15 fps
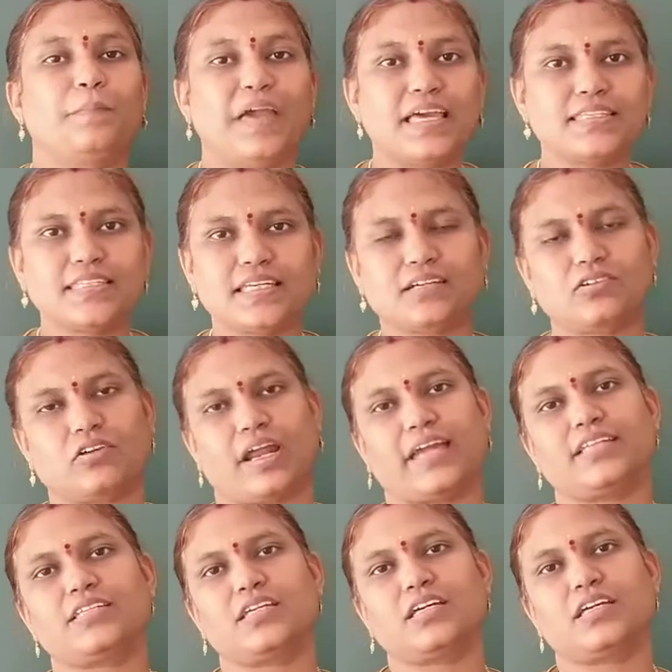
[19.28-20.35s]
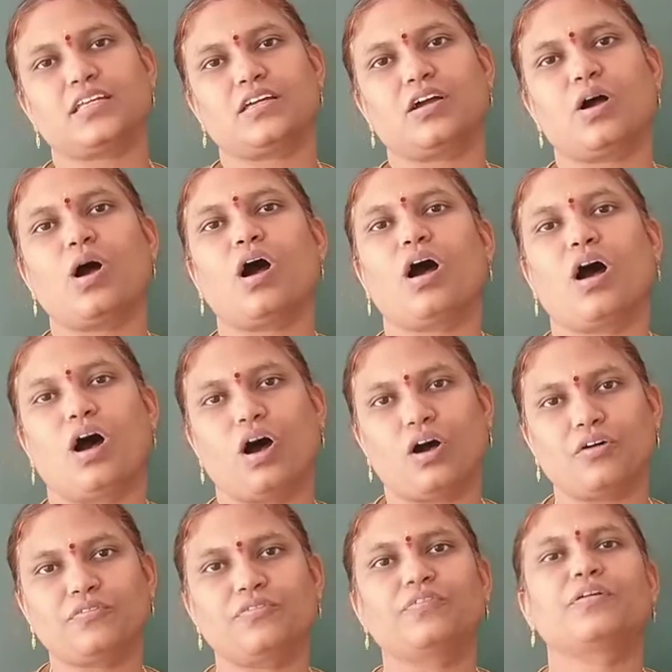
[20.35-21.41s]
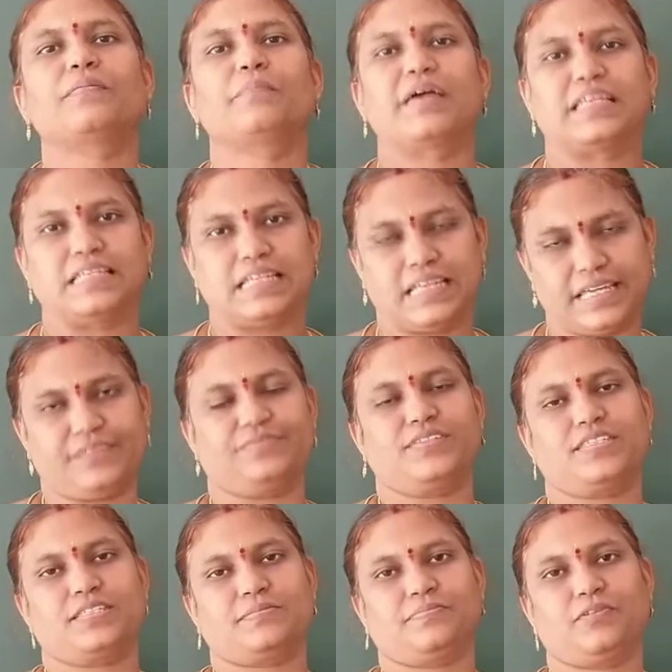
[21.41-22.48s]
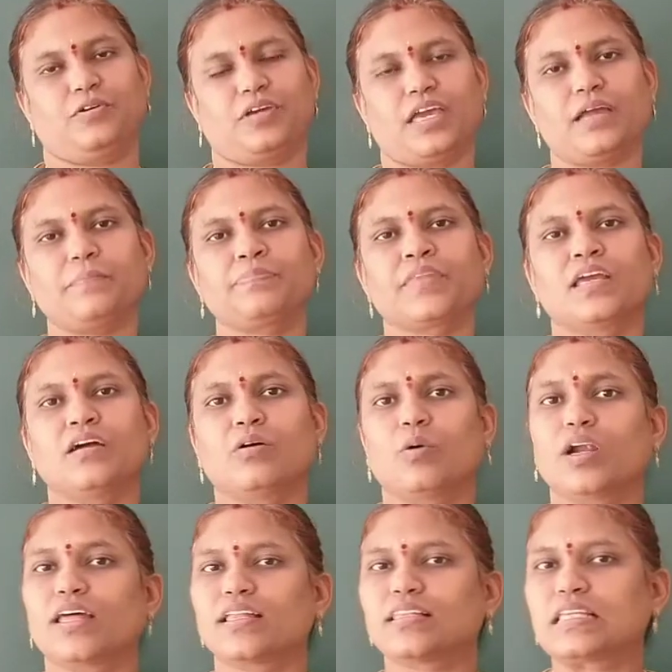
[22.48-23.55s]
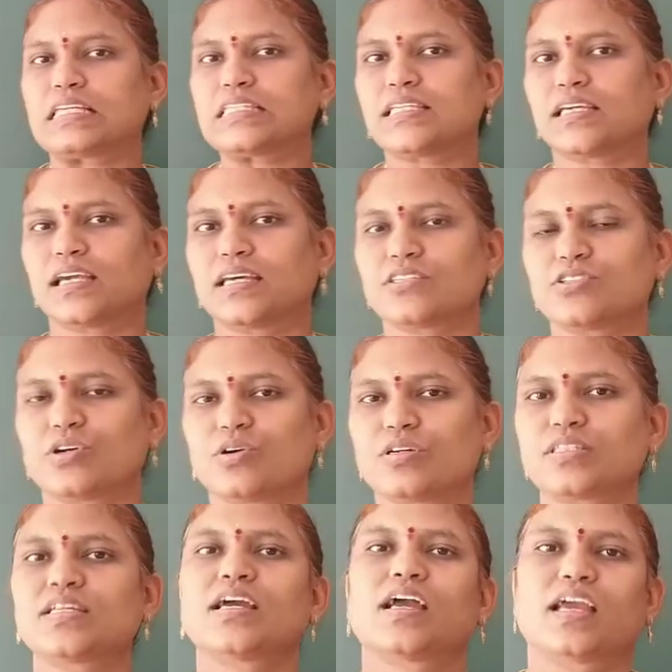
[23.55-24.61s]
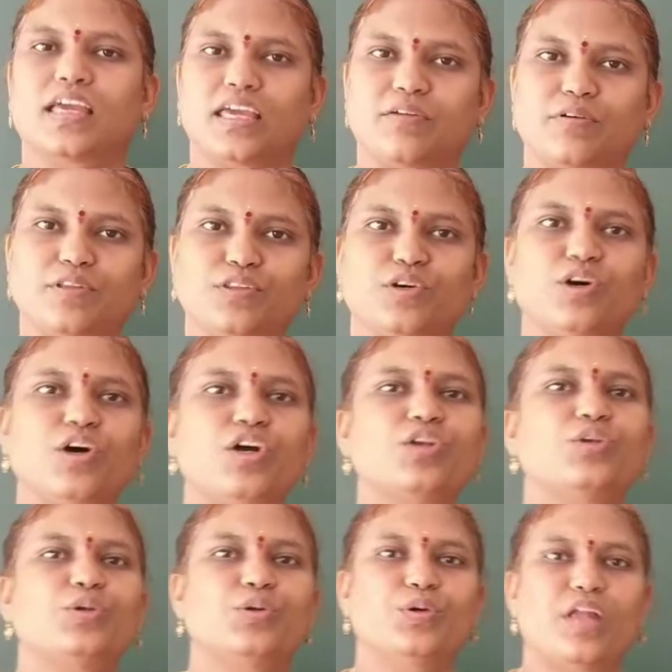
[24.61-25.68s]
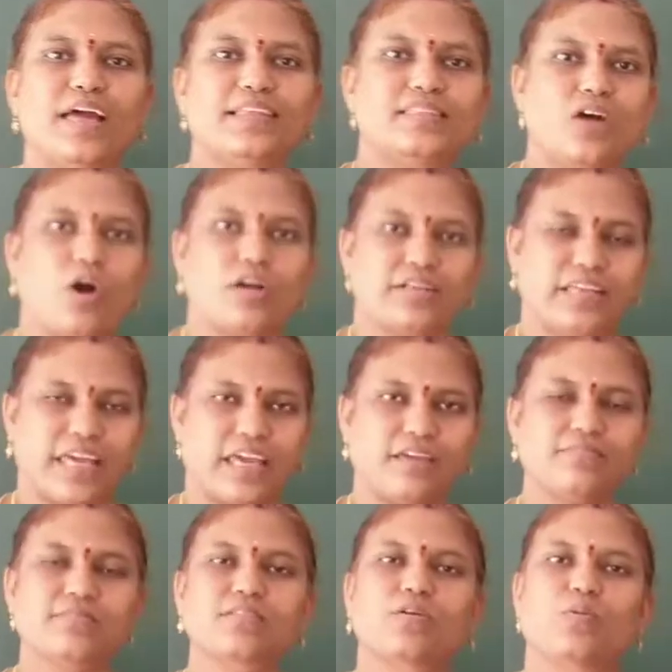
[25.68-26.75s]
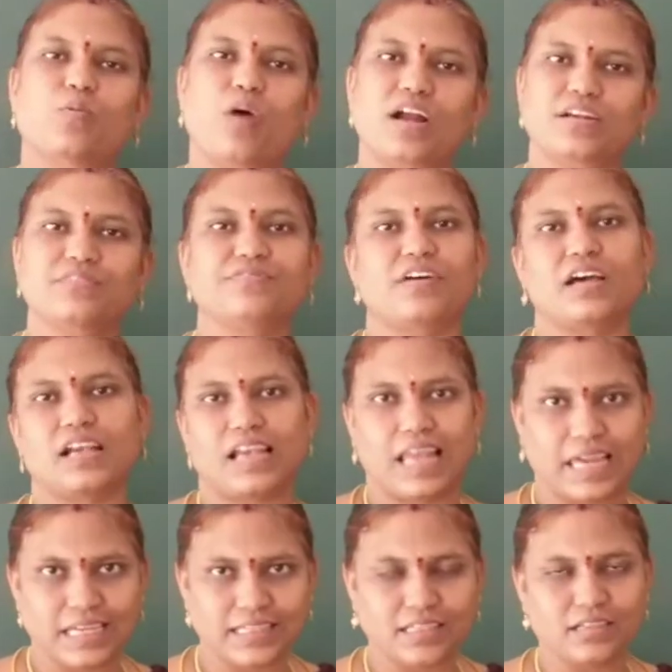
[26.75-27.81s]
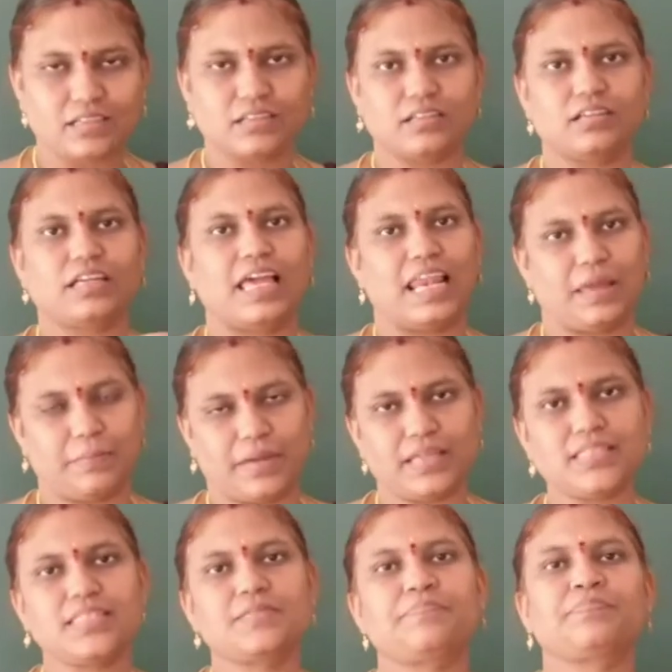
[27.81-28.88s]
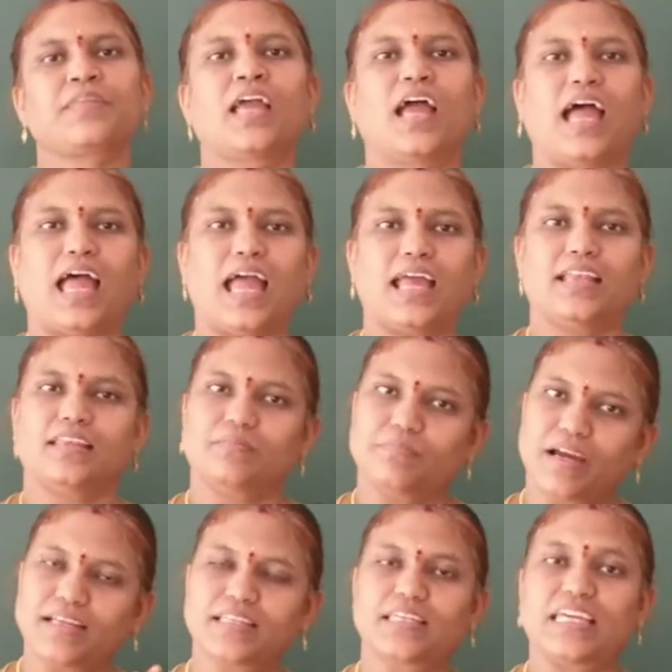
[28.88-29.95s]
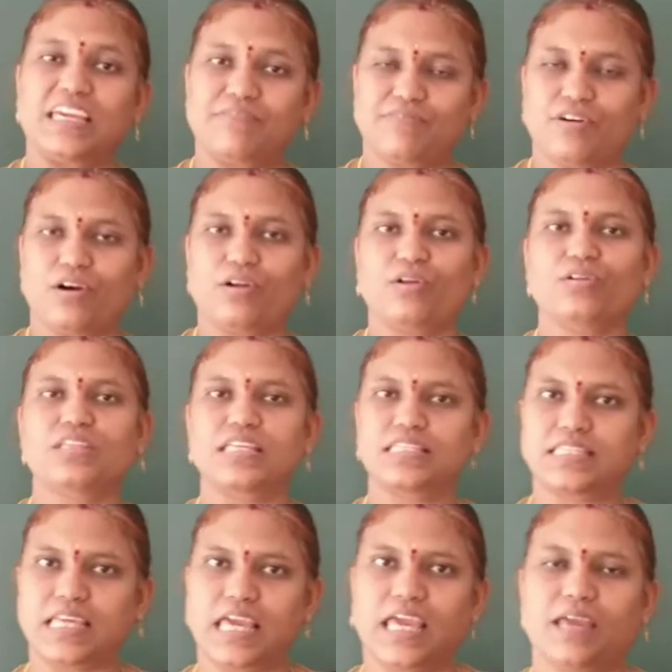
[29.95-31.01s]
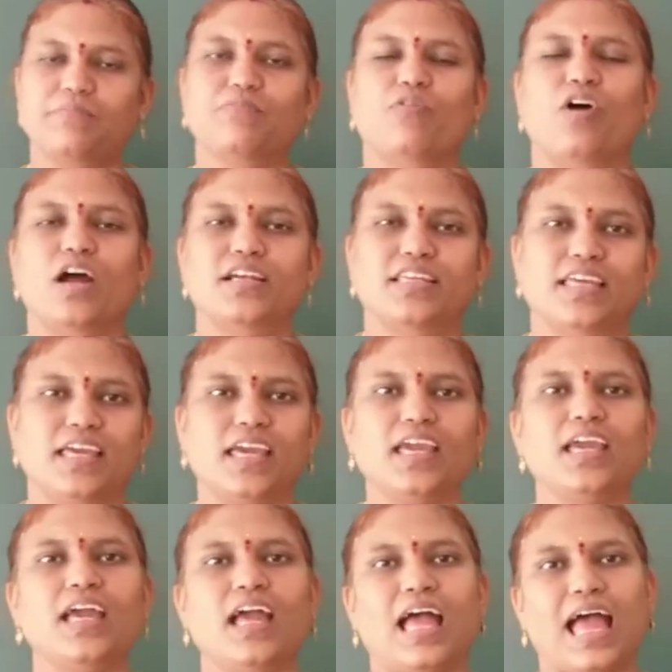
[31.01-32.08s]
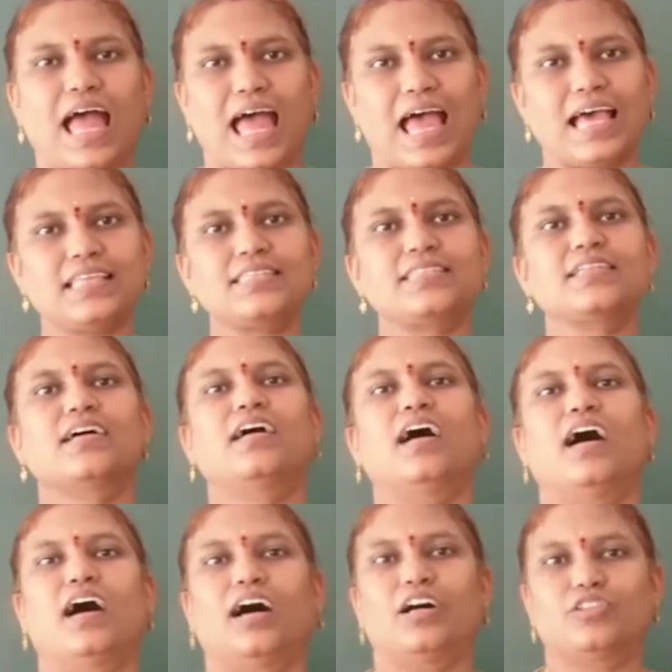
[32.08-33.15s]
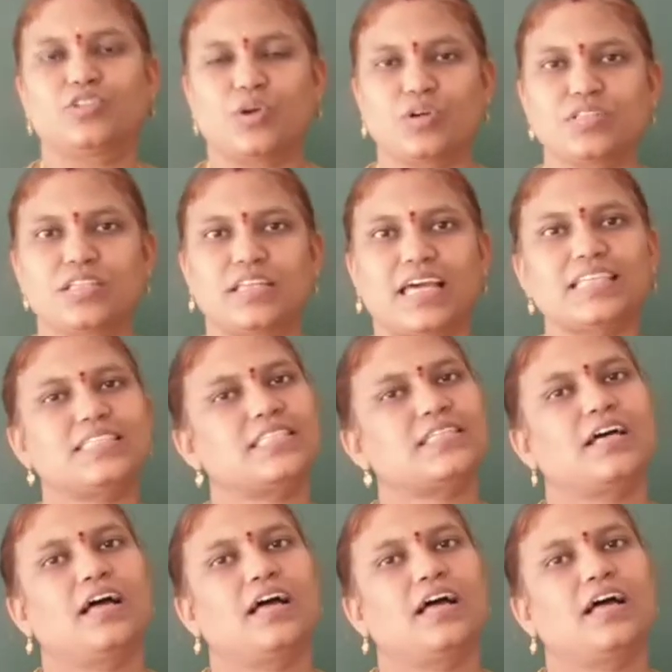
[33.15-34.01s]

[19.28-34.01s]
basic criteria of Mendeleev's, okay, what are the things he has chosen? Even though Newland's octaves worked for lighter elements, but he followed the same what he has chosen as